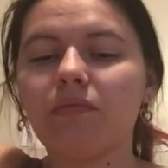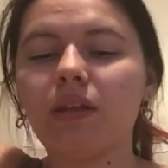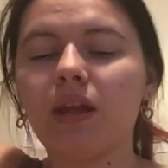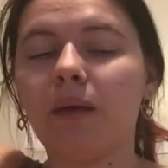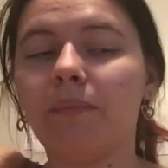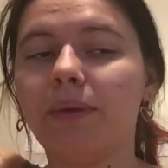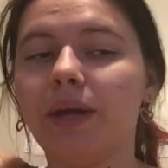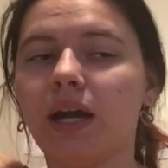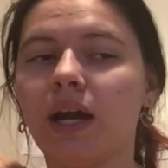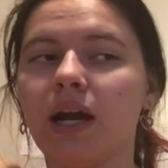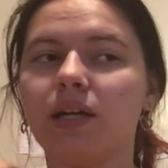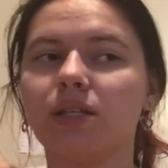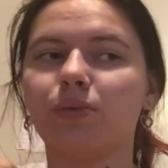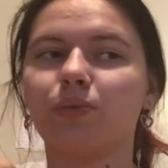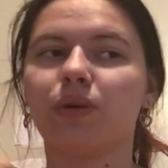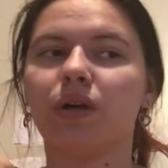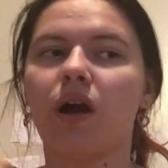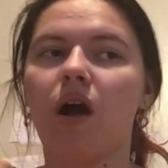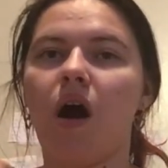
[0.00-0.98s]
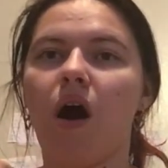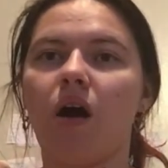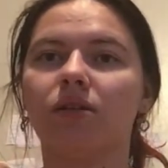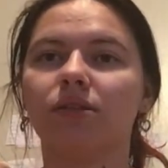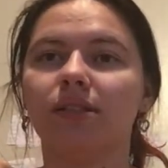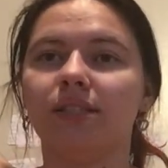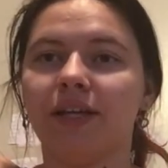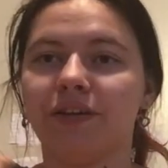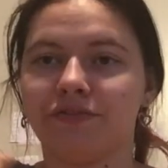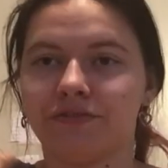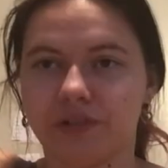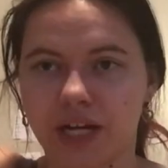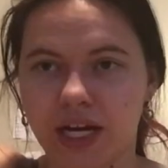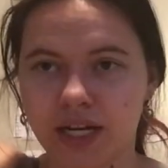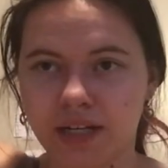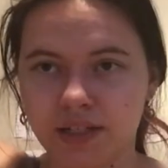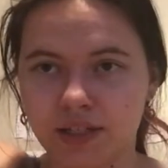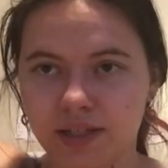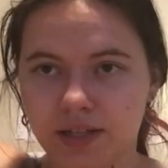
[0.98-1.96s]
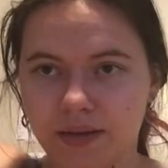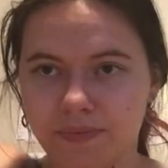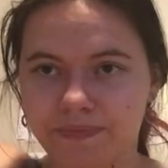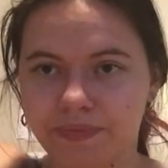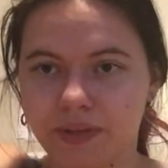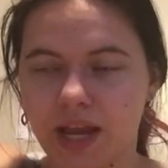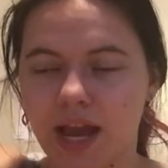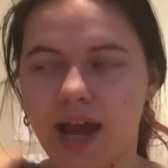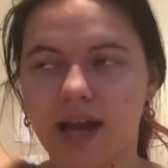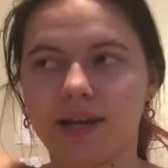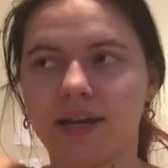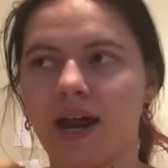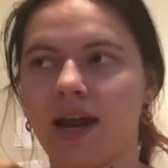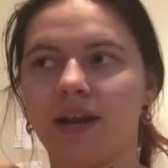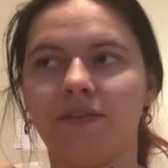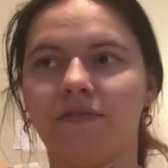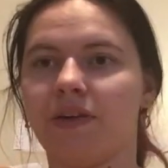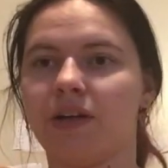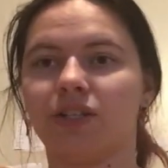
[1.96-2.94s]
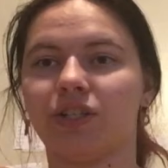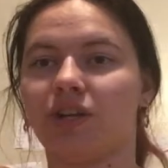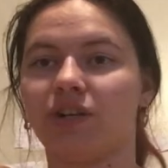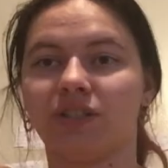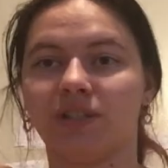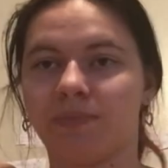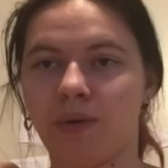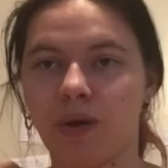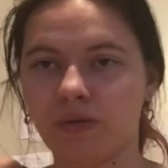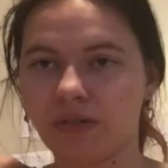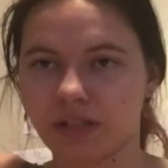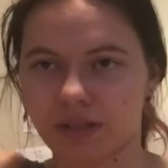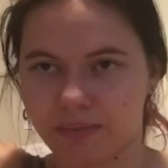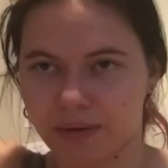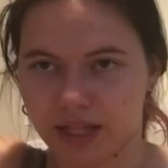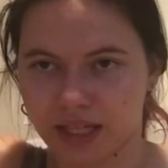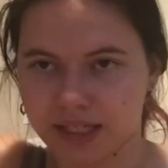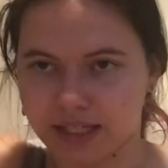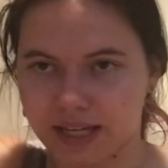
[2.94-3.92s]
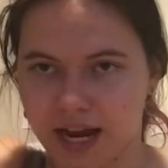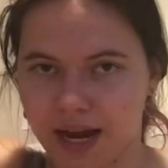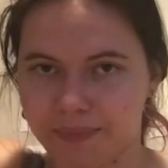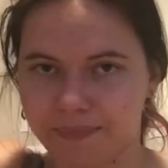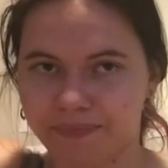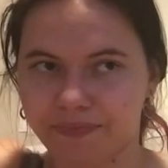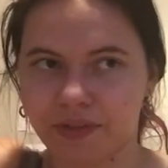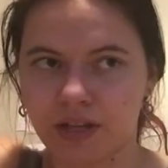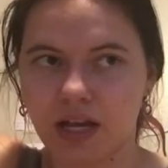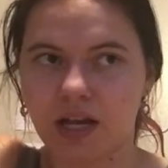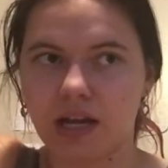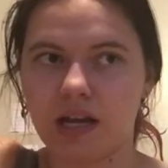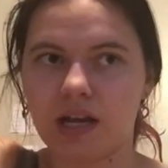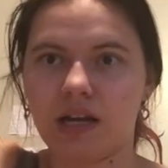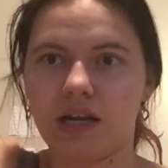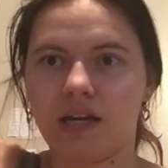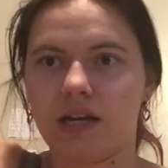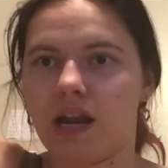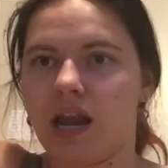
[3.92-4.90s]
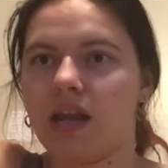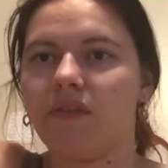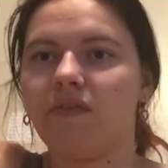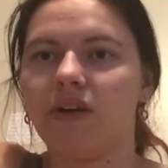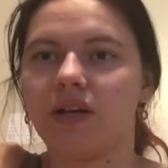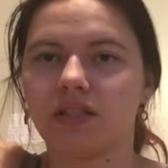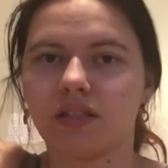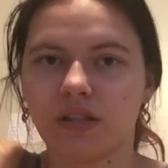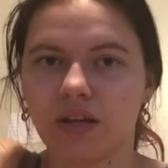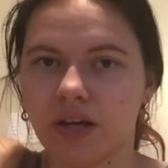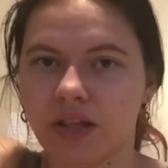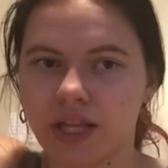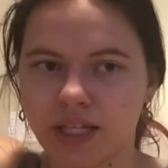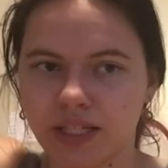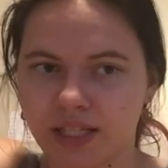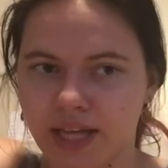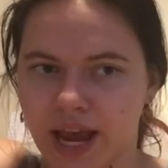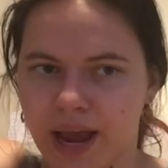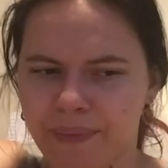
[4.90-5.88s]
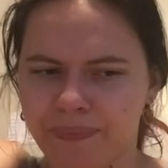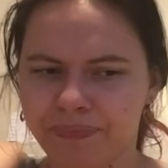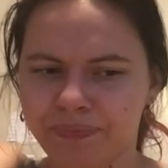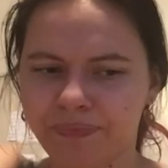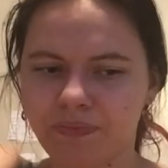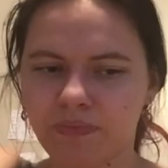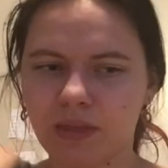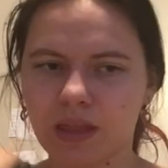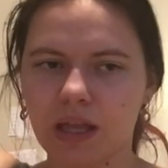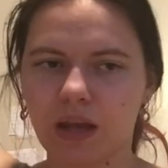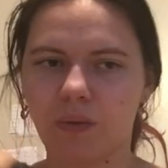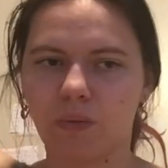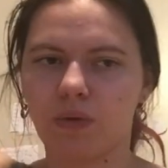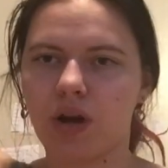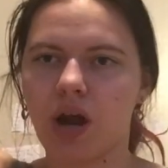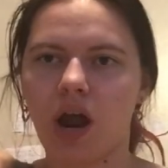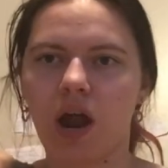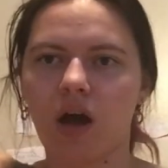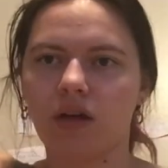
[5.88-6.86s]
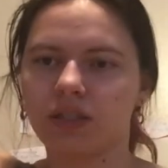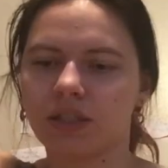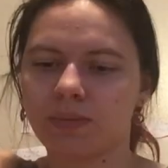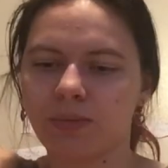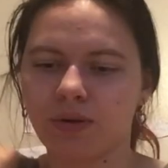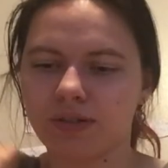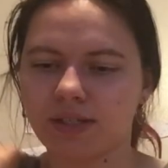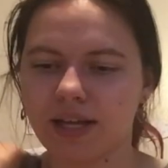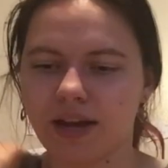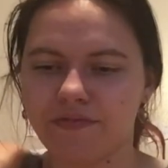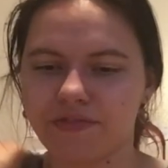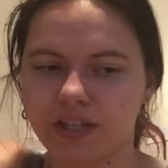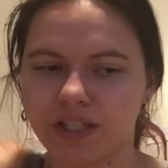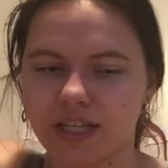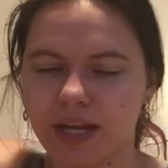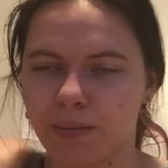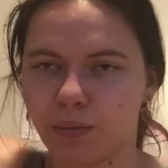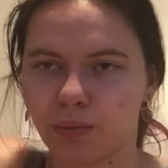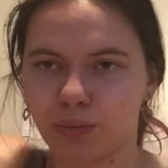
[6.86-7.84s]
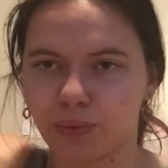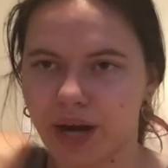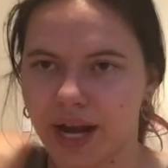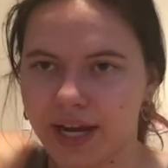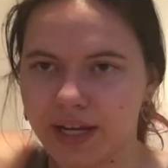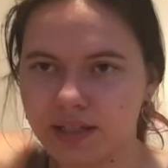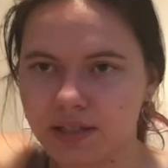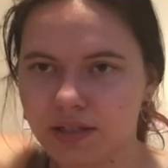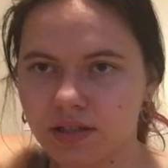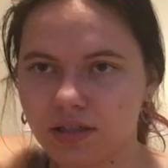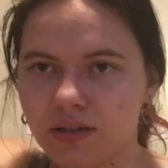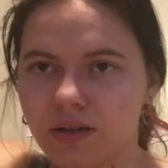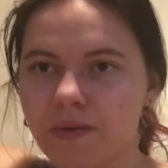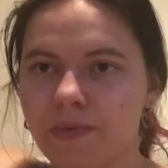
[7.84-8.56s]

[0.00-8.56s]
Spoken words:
because we're all different and none of us are supposed to be the same. None of us look the same. We're not all supposed to have the same race.